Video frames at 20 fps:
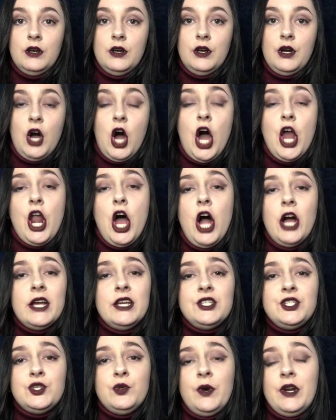On
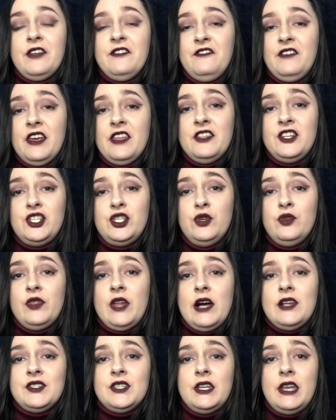August 25th,
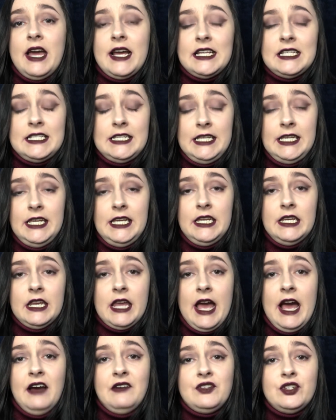2019,
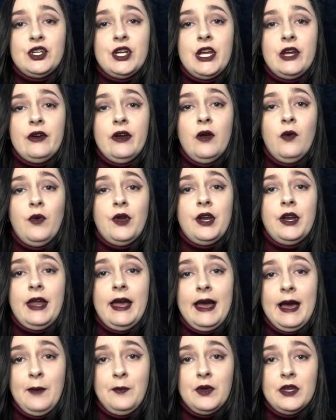after hearing what had
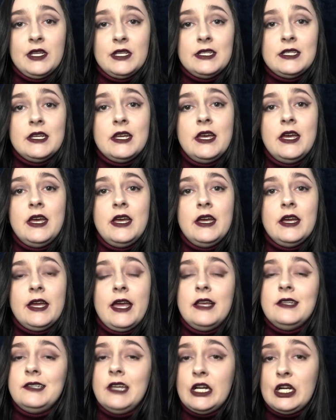happened,
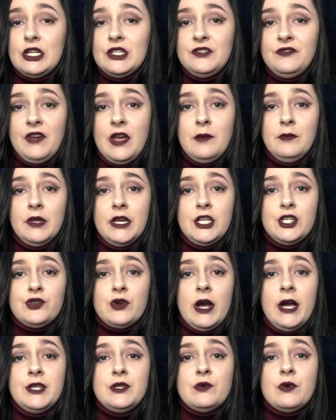Kaysera's family
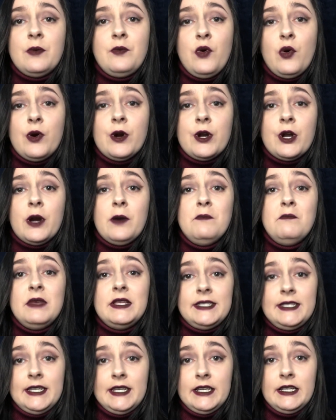tried to report her
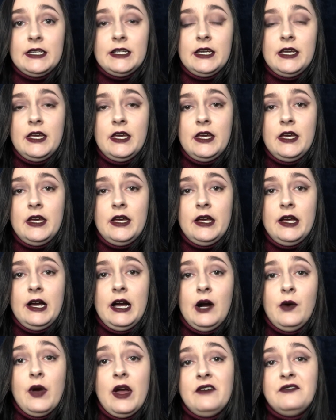missing.
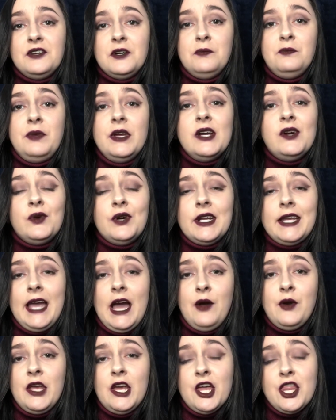However, Bighorn
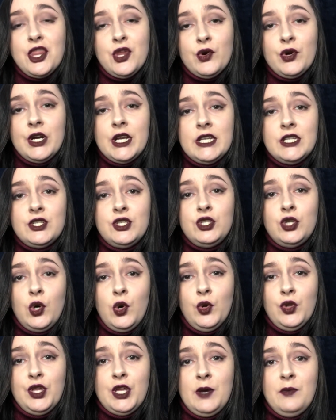County authorities
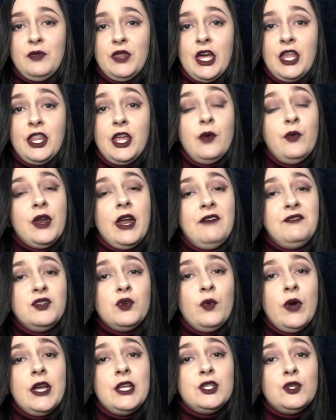told them that they would have to
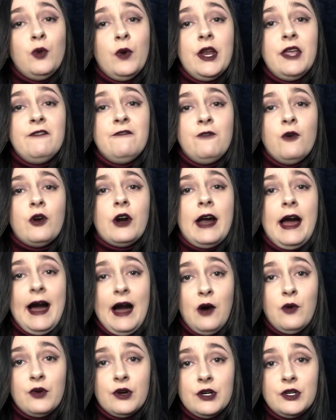wait 24
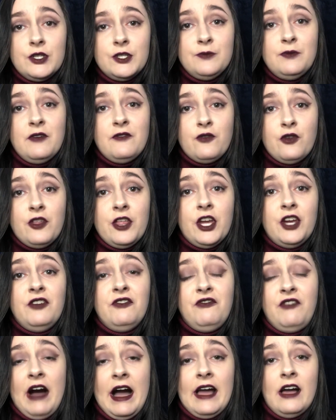hours before they could
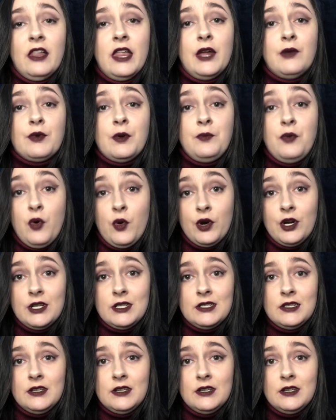file a report.